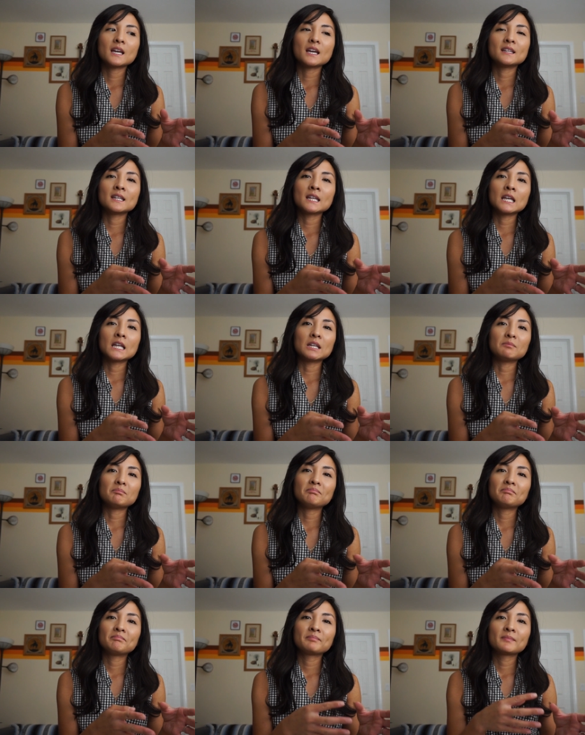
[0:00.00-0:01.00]
and then
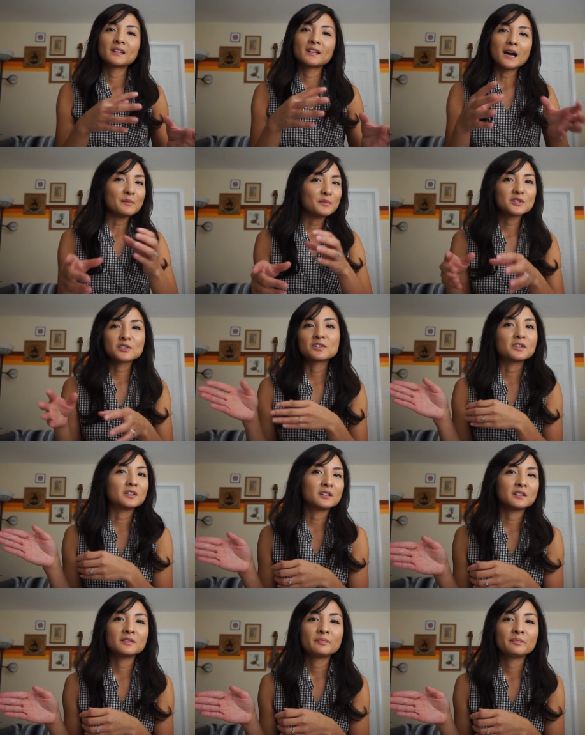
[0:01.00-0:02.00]
I'm just
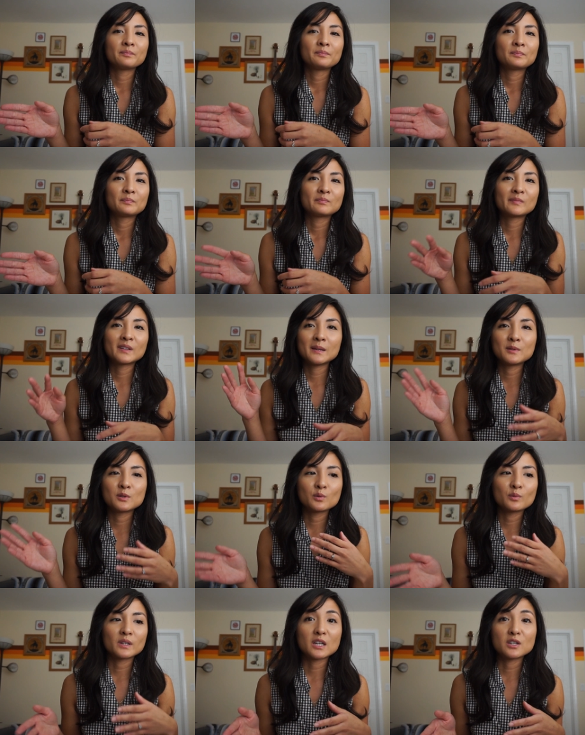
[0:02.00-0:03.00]
gonna keep
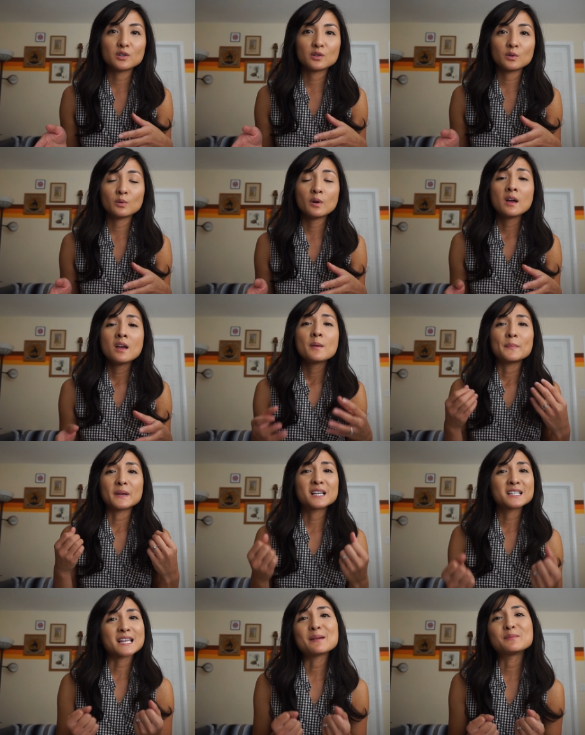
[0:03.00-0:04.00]
doing what I do
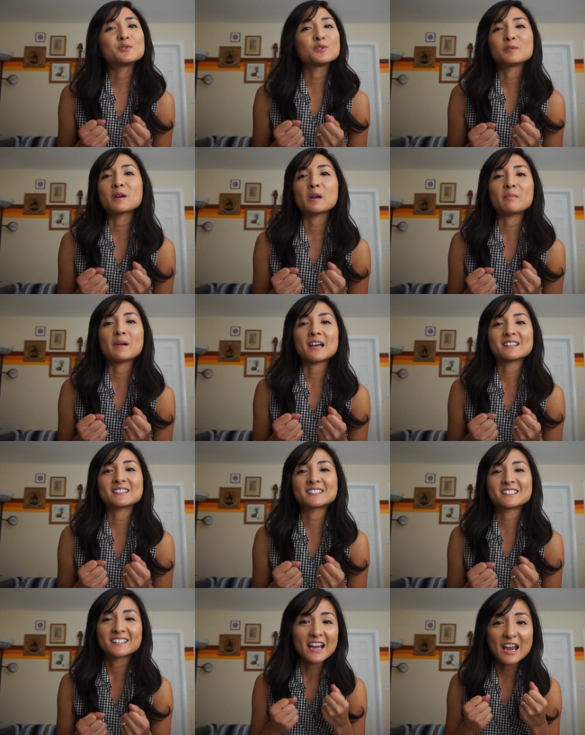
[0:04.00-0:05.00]
because I'm doing my
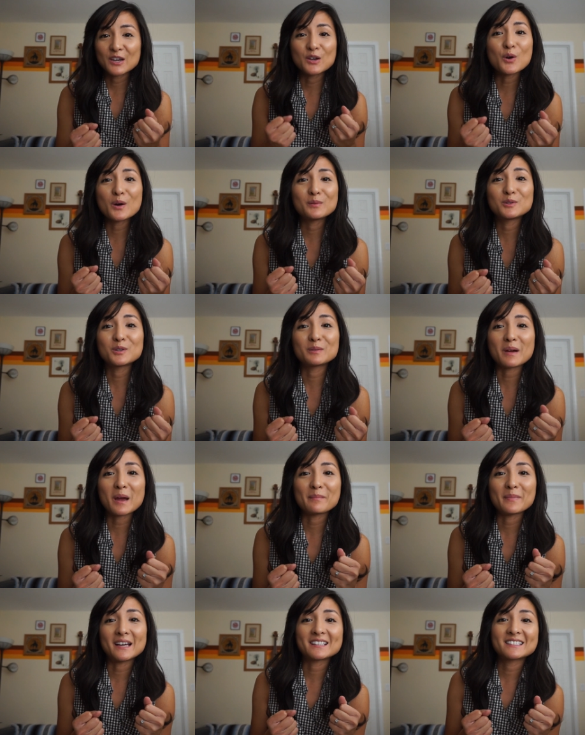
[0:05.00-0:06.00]
best. I know I'm doing my
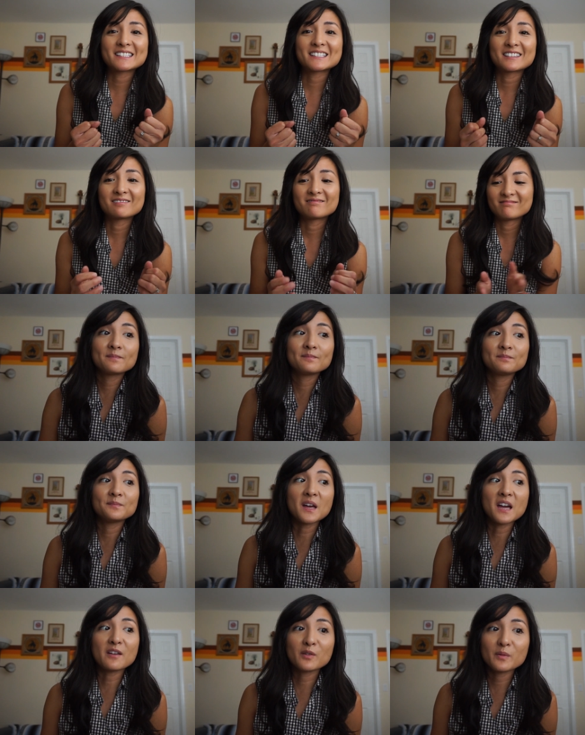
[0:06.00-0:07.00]
best.
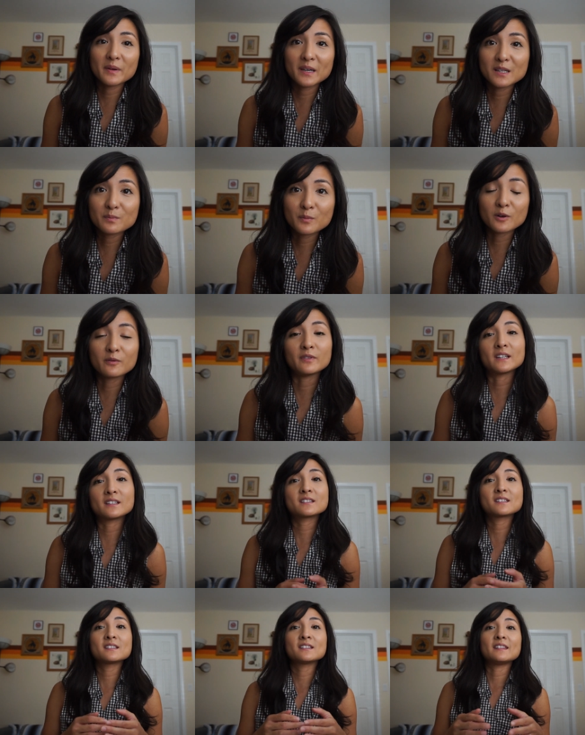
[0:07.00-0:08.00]
Not everybody's
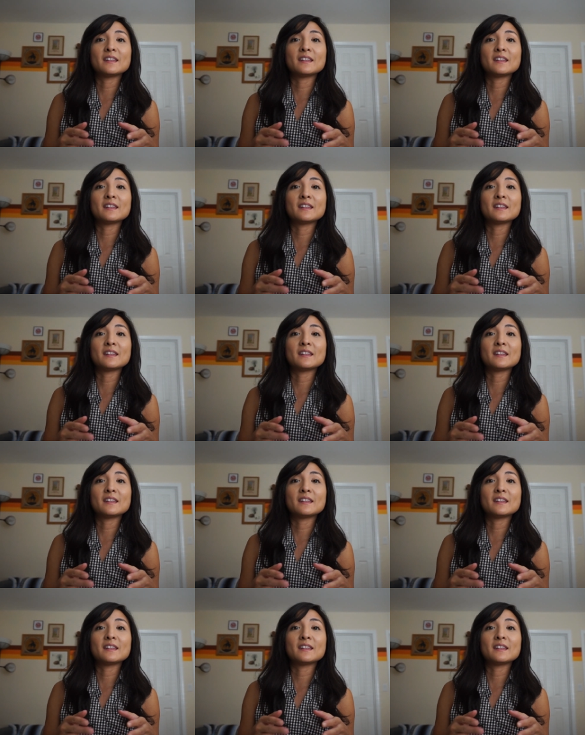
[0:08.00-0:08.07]
perfect.